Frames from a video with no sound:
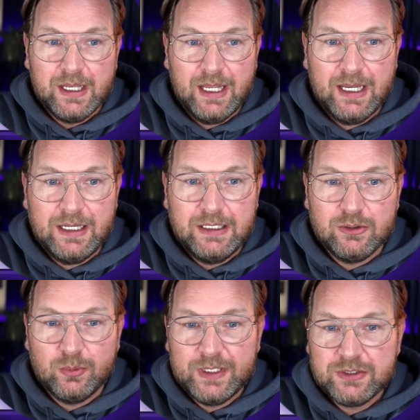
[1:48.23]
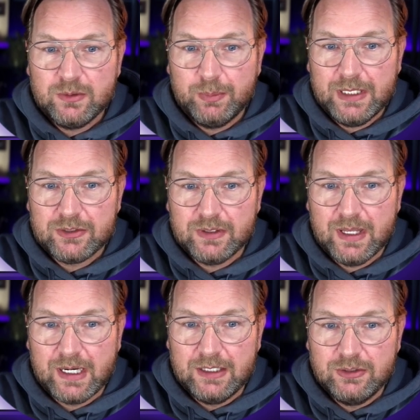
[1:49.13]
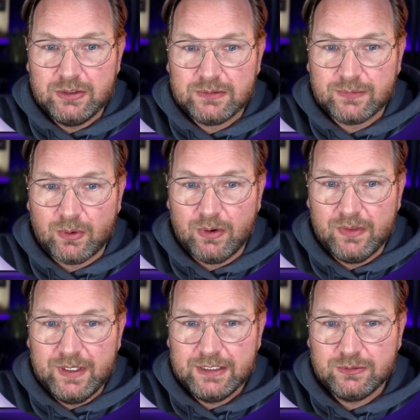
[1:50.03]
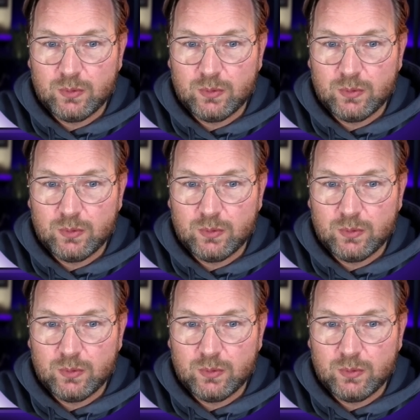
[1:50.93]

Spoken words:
And the original picture that I used for this